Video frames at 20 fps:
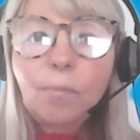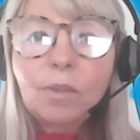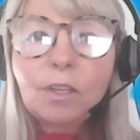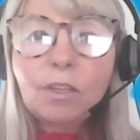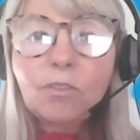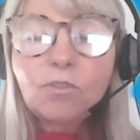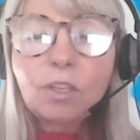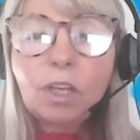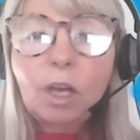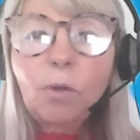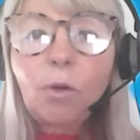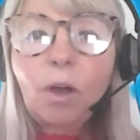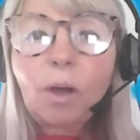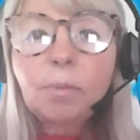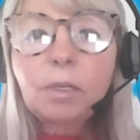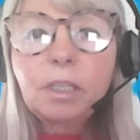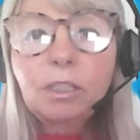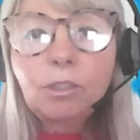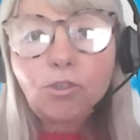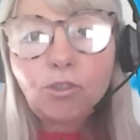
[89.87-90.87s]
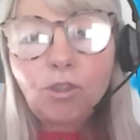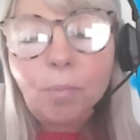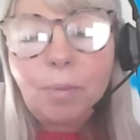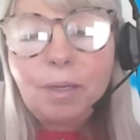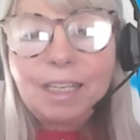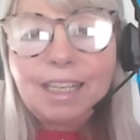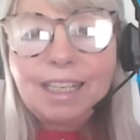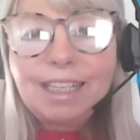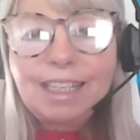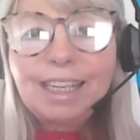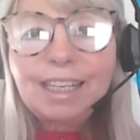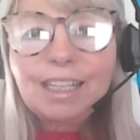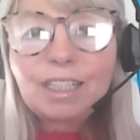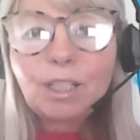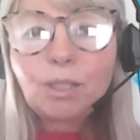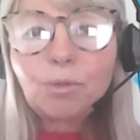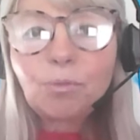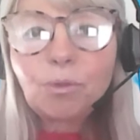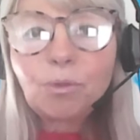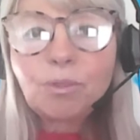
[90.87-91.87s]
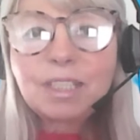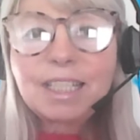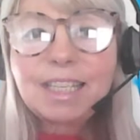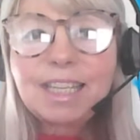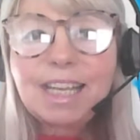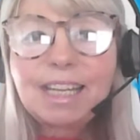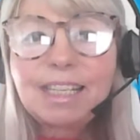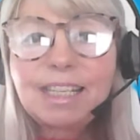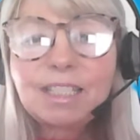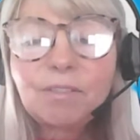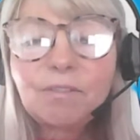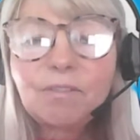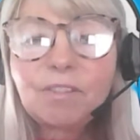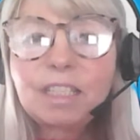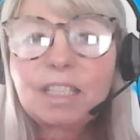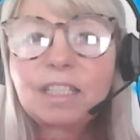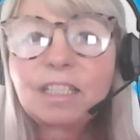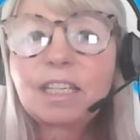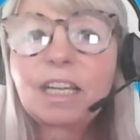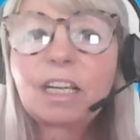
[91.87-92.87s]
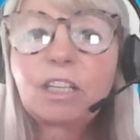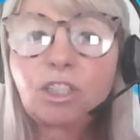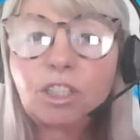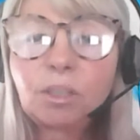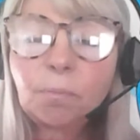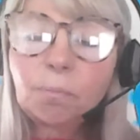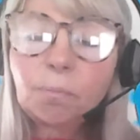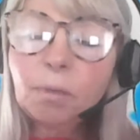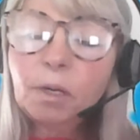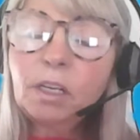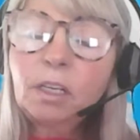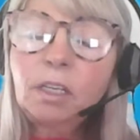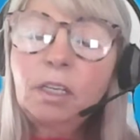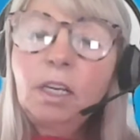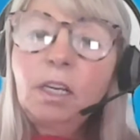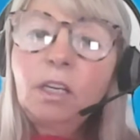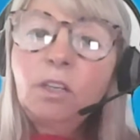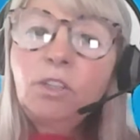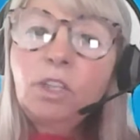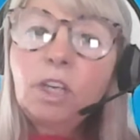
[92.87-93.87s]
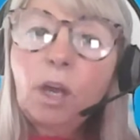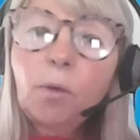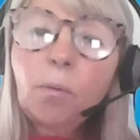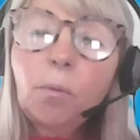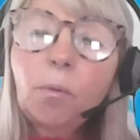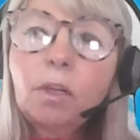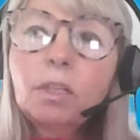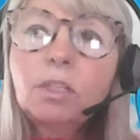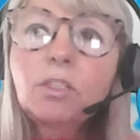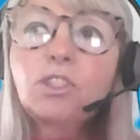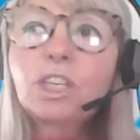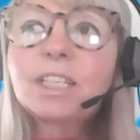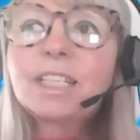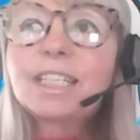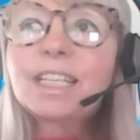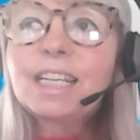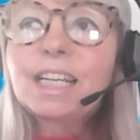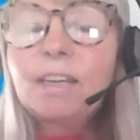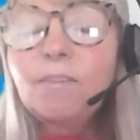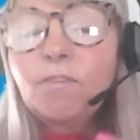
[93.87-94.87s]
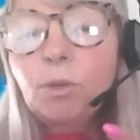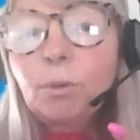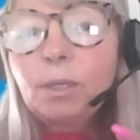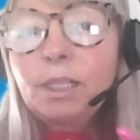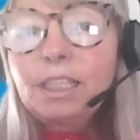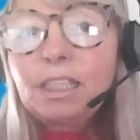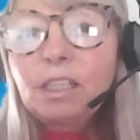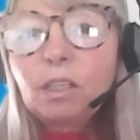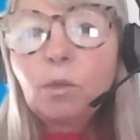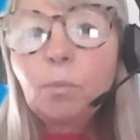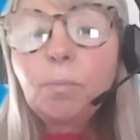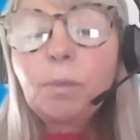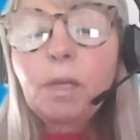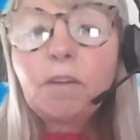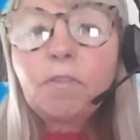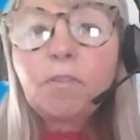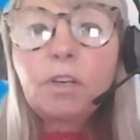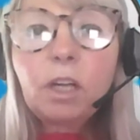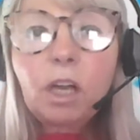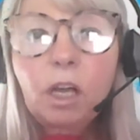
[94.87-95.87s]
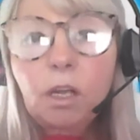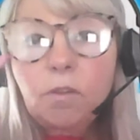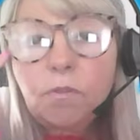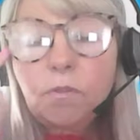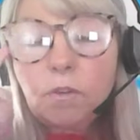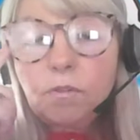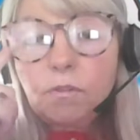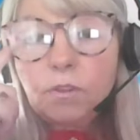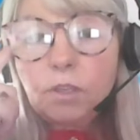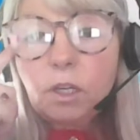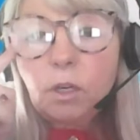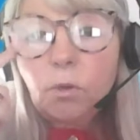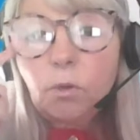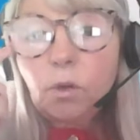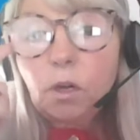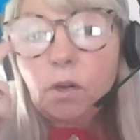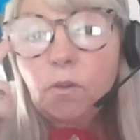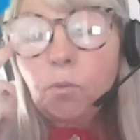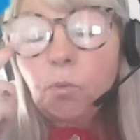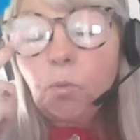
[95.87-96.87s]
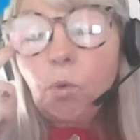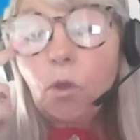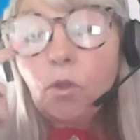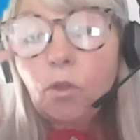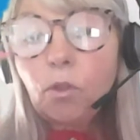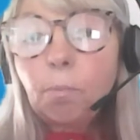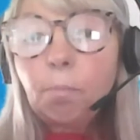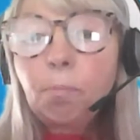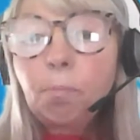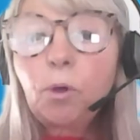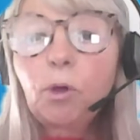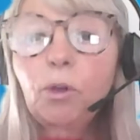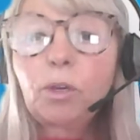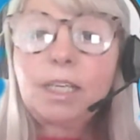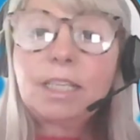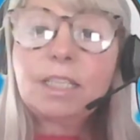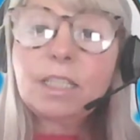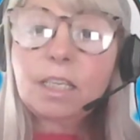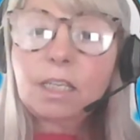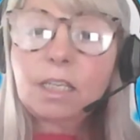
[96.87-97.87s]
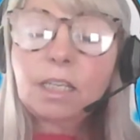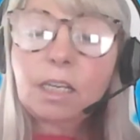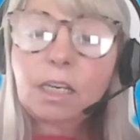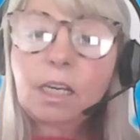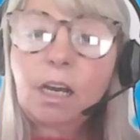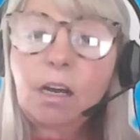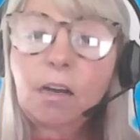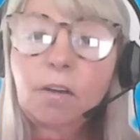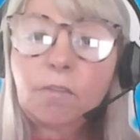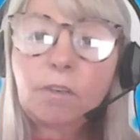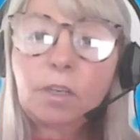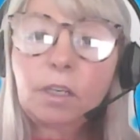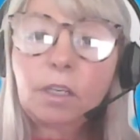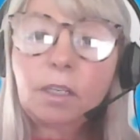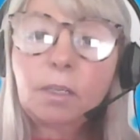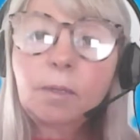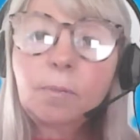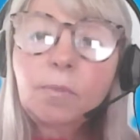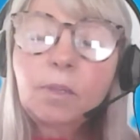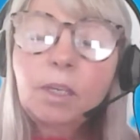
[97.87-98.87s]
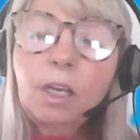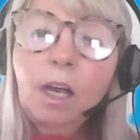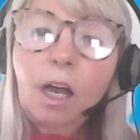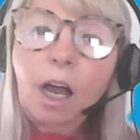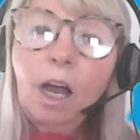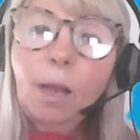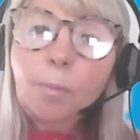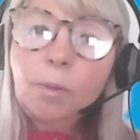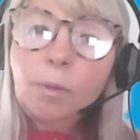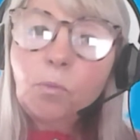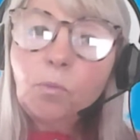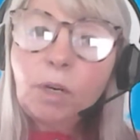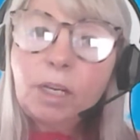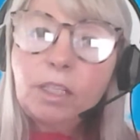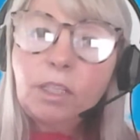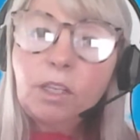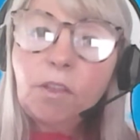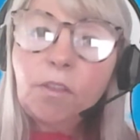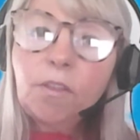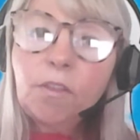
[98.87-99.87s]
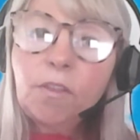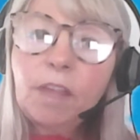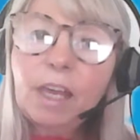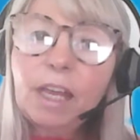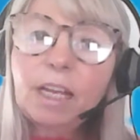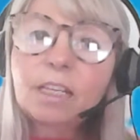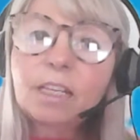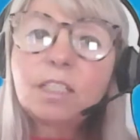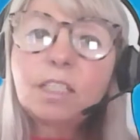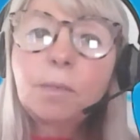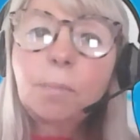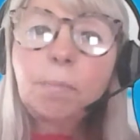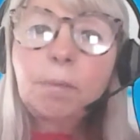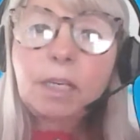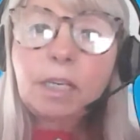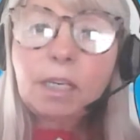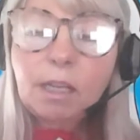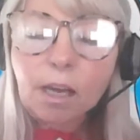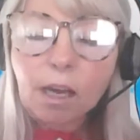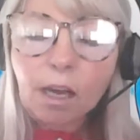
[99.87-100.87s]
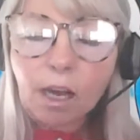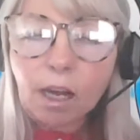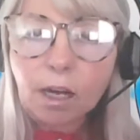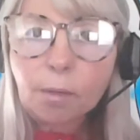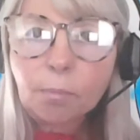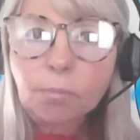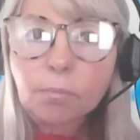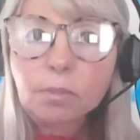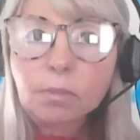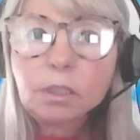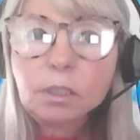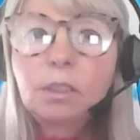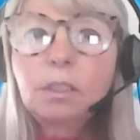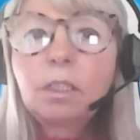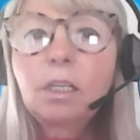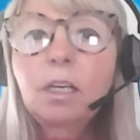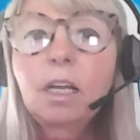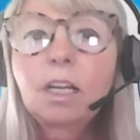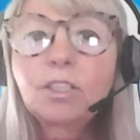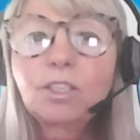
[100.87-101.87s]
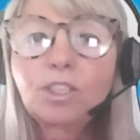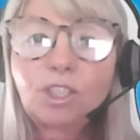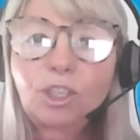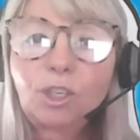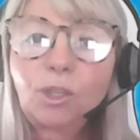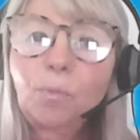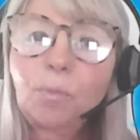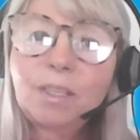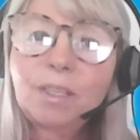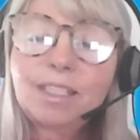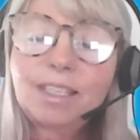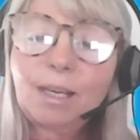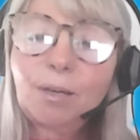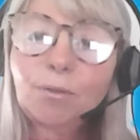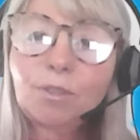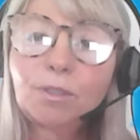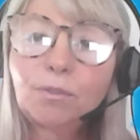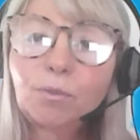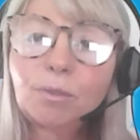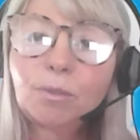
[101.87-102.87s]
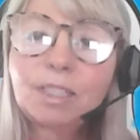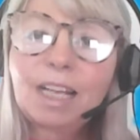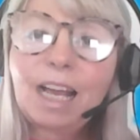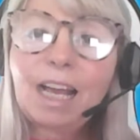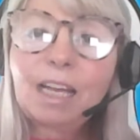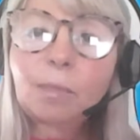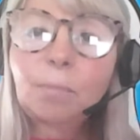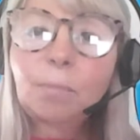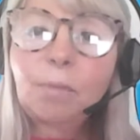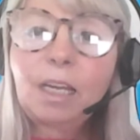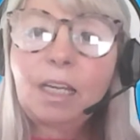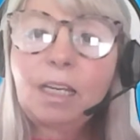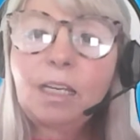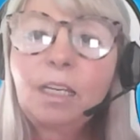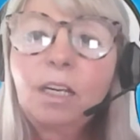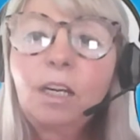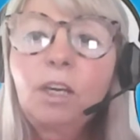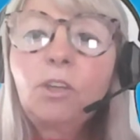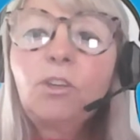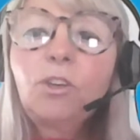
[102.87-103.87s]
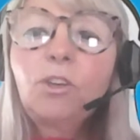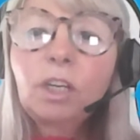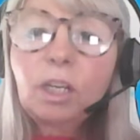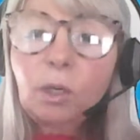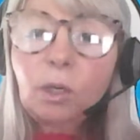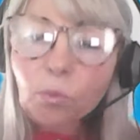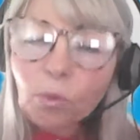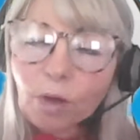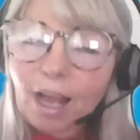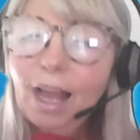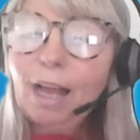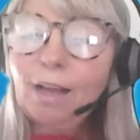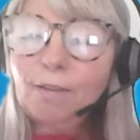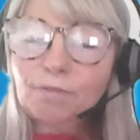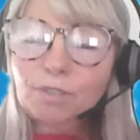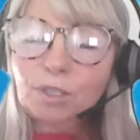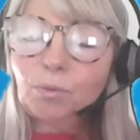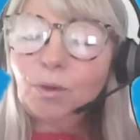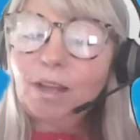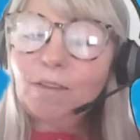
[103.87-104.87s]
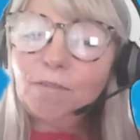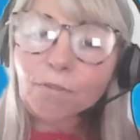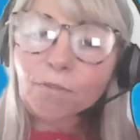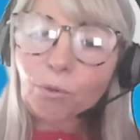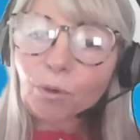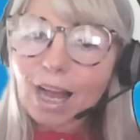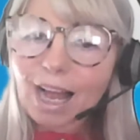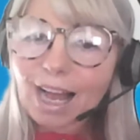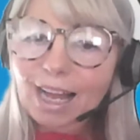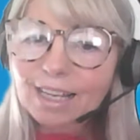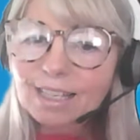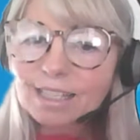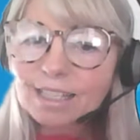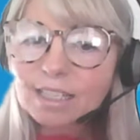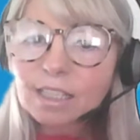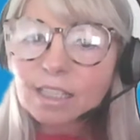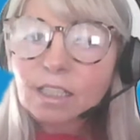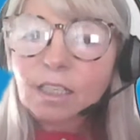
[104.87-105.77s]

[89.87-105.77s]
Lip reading: So I'm going to drop in a link towards the end of this session. But, just to give you a little bit of an overview of what the book is going to cover. I mean, when you think to become a super Salesforce admin, you're going to have to wear 4 hats.